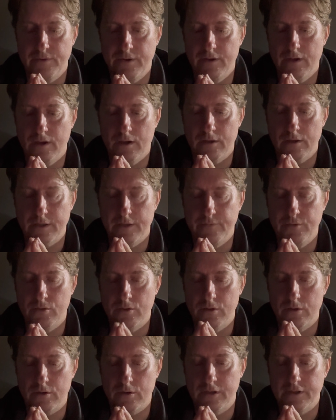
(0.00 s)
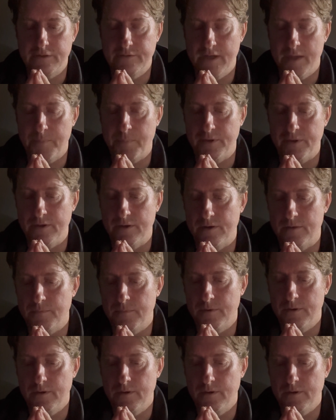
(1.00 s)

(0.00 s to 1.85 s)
I'll give you a little example here.